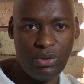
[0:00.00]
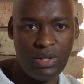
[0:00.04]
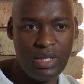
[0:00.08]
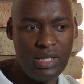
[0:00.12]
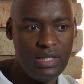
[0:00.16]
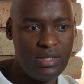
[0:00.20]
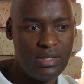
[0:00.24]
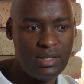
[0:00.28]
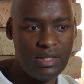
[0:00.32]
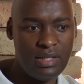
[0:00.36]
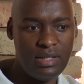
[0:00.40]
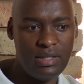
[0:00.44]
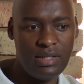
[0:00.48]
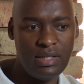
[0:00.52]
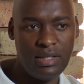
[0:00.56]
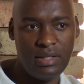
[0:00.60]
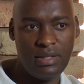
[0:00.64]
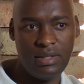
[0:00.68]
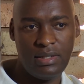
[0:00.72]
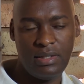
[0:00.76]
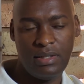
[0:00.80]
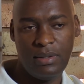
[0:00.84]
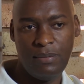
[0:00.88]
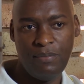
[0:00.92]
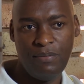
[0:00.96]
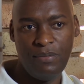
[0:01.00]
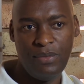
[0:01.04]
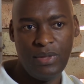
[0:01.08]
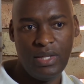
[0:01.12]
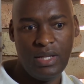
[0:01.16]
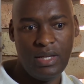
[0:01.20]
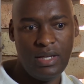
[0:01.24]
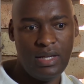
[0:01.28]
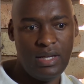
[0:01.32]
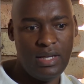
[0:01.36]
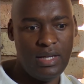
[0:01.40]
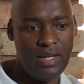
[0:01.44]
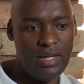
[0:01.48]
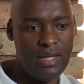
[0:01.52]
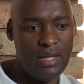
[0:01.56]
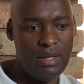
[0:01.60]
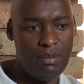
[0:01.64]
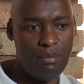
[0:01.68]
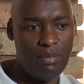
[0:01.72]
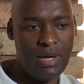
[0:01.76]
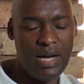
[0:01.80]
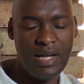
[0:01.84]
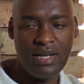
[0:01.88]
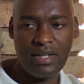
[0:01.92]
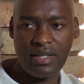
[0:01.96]
they treated
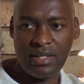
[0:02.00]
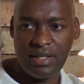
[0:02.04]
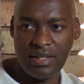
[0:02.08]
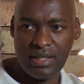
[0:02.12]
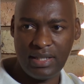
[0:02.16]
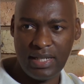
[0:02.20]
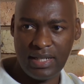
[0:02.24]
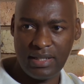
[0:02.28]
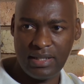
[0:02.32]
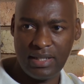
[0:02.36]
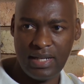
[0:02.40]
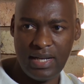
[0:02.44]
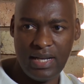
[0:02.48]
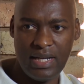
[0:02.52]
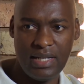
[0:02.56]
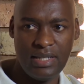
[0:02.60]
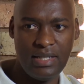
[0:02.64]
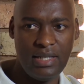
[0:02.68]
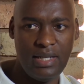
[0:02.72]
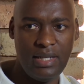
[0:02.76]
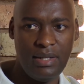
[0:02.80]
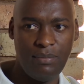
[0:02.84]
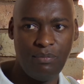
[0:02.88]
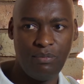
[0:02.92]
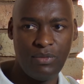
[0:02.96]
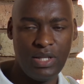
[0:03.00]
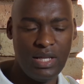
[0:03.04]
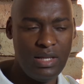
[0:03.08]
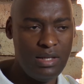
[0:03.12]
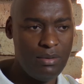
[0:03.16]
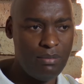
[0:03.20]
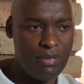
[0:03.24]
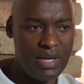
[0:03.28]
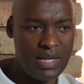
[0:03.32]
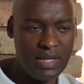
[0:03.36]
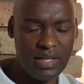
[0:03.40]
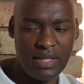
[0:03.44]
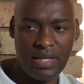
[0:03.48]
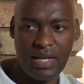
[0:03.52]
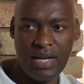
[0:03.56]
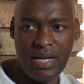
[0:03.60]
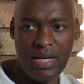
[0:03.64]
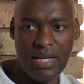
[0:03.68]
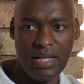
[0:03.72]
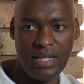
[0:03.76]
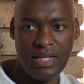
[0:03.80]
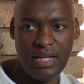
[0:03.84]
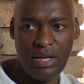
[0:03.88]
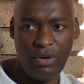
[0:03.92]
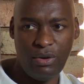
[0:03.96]
Andri Statane in
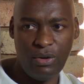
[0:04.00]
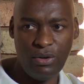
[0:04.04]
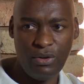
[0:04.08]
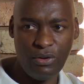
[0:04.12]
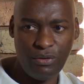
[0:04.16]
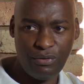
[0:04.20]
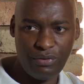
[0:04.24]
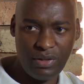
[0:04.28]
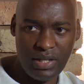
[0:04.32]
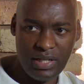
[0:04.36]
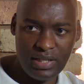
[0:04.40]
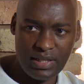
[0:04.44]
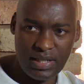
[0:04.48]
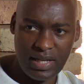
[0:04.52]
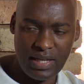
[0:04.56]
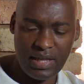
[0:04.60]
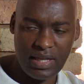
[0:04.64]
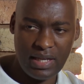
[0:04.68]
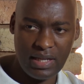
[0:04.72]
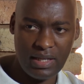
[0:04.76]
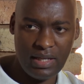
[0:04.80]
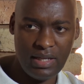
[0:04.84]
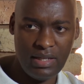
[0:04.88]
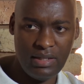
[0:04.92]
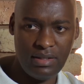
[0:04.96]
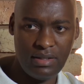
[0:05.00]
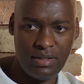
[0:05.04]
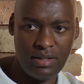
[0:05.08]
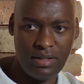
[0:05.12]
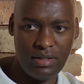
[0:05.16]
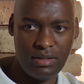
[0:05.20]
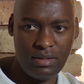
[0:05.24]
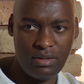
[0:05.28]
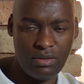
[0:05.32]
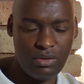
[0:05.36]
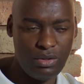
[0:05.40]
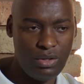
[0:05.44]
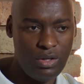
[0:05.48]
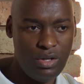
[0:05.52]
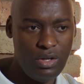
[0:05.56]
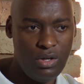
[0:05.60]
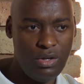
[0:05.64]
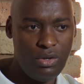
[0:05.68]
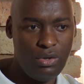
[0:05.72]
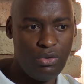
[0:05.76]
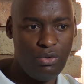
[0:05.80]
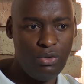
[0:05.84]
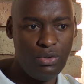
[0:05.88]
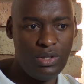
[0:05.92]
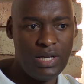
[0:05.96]
Marikana, all of these other cases,
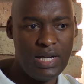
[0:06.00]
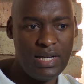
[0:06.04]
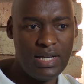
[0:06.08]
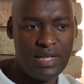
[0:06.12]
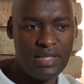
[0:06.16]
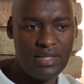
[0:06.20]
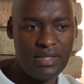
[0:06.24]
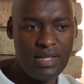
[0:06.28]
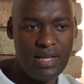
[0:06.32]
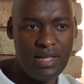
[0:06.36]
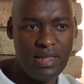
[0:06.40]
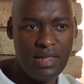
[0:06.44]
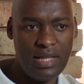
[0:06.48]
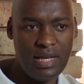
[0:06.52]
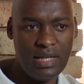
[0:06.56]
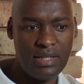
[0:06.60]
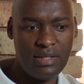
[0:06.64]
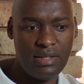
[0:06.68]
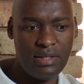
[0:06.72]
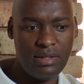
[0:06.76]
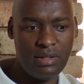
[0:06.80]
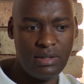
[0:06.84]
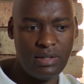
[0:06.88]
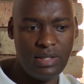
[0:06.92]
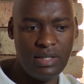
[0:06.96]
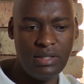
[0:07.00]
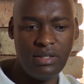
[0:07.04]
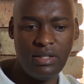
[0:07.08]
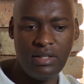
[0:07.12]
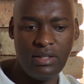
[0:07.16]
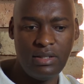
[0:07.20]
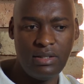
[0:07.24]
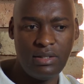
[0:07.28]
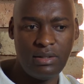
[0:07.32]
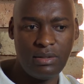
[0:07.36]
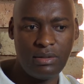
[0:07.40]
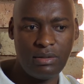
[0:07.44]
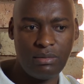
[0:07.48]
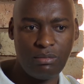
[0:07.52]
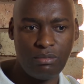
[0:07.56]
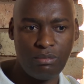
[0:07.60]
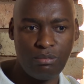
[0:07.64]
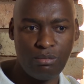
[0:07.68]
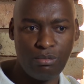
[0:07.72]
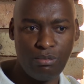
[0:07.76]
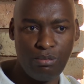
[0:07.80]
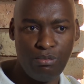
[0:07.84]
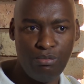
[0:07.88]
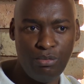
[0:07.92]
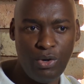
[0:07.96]
you'd understand that this is
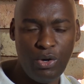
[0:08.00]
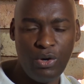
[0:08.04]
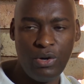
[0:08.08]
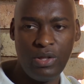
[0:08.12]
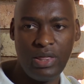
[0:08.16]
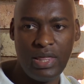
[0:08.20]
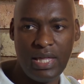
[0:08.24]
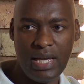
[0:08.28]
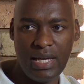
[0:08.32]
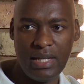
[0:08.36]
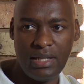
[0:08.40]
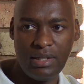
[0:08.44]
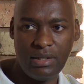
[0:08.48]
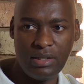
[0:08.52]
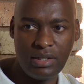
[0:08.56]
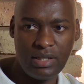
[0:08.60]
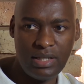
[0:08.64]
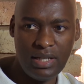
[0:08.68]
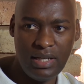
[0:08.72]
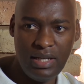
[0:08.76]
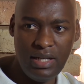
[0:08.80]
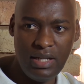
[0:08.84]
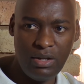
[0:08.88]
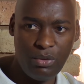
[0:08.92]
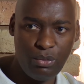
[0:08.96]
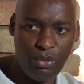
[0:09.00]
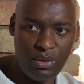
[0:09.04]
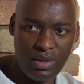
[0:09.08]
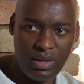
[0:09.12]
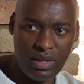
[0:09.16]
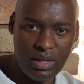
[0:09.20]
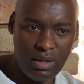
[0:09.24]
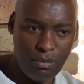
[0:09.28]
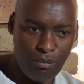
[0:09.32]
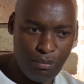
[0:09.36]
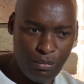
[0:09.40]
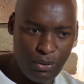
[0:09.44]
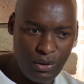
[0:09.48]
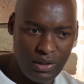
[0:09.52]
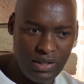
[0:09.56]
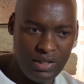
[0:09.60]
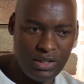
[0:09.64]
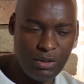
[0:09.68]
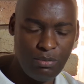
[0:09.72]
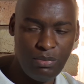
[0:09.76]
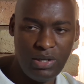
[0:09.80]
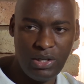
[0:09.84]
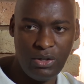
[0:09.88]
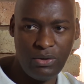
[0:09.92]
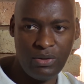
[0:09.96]
more than dealing with the
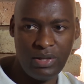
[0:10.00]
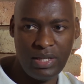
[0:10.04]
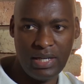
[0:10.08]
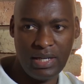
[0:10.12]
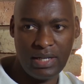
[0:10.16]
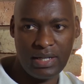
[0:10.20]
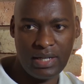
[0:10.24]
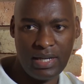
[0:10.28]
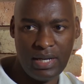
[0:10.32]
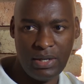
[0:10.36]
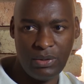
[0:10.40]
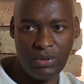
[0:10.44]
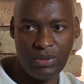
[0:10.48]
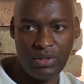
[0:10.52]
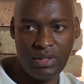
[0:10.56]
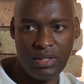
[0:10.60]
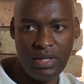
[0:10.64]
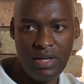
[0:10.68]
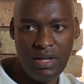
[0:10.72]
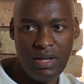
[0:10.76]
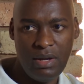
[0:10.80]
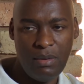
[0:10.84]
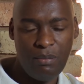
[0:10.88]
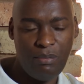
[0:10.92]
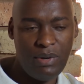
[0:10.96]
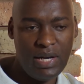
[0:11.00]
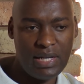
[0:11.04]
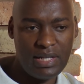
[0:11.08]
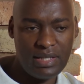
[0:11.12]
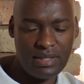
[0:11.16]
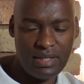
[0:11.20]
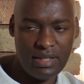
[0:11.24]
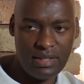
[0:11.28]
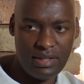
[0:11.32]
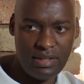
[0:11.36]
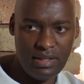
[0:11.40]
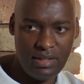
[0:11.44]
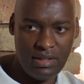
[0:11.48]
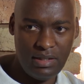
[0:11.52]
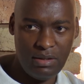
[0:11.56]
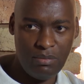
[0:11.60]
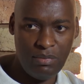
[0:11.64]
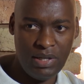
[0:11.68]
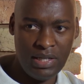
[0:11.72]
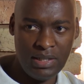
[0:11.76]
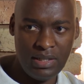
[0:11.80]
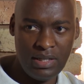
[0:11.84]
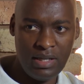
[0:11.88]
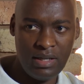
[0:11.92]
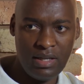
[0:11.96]
policemen on the ground, but it's a
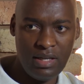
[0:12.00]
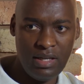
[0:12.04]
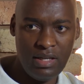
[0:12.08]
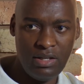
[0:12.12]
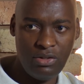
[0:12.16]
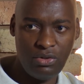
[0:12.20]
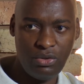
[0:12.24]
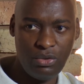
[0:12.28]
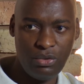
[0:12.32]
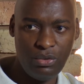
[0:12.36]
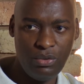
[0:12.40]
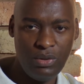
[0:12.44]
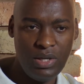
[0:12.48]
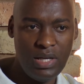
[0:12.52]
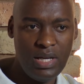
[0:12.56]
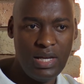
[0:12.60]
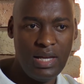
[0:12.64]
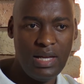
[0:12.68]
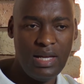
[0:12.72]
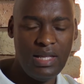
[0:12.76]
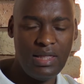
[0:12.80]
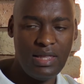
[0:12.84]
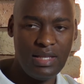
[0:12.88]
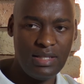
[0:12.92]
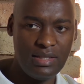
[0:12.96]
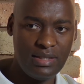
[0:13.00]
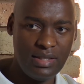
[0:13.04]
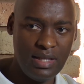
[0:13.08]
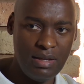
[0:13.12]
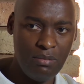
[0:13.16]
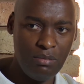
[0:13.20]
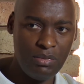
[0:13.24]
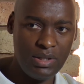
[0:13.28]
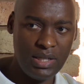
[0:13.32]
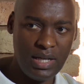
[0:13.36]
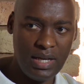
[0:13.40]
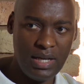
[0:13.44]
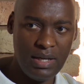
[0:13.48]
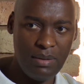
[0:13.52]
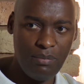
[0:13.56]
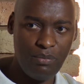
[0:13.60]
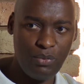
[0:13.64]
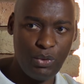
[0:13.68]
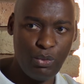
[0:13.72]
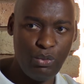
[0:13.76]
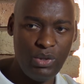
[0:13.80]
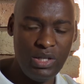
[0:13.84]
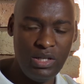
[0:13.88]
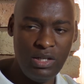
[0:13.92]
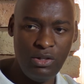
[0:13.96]
systematic issue. At the same time,
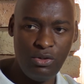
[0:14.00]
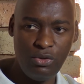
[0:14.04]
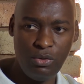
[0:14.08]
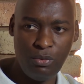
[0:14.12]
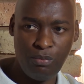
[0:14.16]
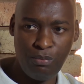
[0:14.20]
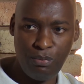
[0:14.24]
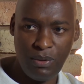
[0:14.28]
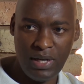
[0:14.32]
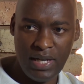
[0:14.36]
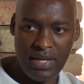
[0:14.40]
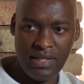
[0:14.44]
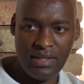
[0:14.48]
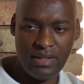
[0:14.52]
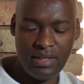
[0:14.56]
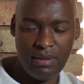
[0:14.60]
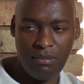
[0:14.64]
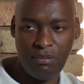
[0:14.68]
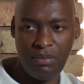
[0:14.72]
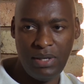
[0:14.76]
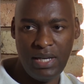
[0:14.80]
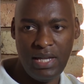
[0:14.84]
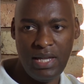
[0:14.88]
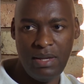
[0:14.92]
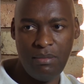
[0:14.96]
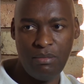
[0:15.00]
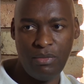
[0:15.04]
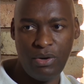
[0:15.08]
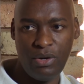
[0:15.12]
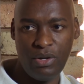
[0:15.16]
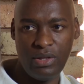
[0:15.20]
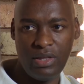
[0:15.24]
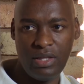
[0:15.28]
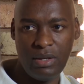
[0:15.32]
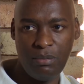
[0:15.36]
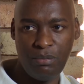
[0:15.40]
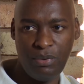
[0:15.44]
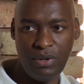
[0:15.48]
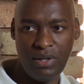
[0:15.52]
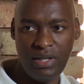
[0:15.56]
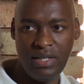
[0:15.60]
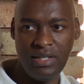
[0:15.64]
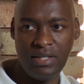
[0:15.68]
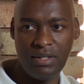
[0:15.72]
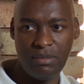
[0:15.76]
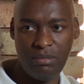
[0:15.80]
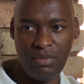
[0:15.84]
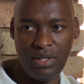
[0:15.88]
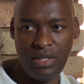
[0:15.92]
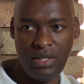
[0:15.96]
we need to place the blame on the
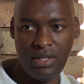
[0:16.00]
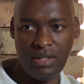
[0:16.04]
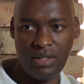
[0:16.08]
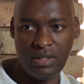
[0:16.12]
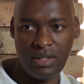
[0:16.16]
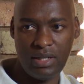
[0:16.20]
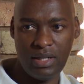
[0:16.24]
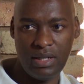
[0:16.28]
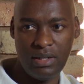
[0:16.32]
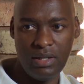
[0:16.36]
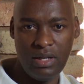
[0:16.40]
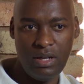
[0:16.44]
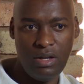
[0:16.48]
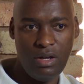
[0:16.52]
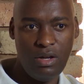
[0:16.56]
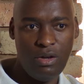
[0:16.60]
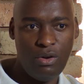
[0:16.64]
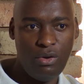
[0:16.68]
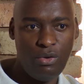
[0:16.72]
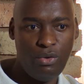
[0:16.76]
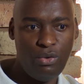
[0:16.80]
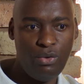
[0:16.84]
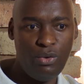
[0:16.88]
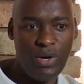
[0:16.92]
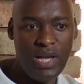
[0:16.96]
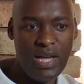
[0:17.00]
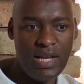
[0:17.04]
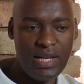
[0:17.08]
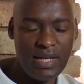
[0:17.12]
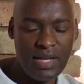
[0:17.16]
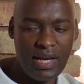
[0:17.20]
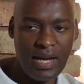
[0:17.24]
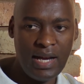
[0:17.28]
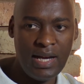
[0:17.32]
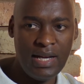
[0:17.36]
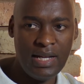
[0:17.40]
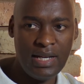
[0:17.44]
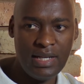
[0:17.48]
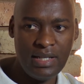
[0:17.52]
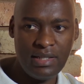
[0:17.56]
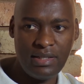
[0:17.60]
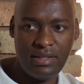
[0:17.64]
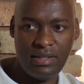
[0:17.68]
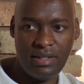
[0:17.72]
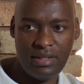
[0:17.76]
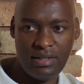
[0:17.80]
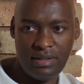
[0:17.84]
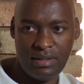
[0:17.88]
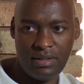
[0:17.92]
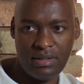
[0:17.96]
police minister, who
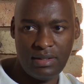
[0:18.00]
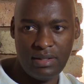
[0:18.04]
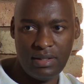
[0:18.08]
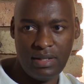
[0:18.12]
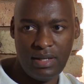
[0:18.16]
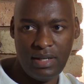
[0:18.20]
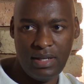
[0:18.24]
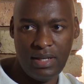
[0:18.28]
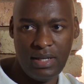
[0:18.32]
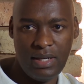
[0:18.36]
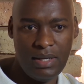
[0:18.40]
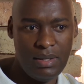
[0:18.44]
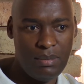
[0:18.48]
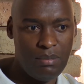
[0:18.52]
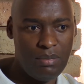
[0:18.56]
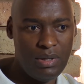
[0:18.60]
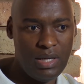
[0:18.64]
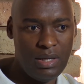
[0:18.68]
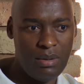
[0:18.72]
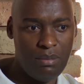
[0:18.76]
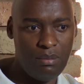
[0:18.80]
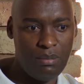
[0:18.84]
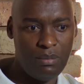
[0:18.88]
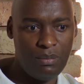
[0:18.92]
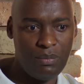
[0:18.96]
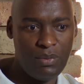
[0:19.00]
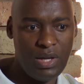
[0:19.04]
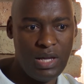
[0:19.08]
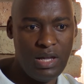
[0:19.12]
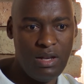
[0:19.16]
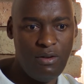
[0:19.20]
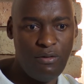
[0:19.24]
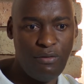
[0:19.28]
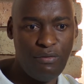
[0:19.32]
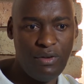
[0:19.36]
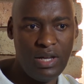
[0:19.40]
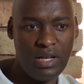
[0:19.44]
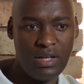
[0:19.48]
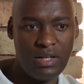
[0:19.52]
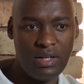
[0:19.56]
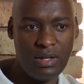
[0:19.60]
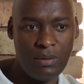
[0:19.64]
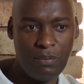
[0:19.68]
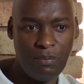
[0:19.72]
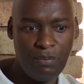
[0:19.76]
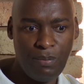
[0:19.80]
encourages, in fact,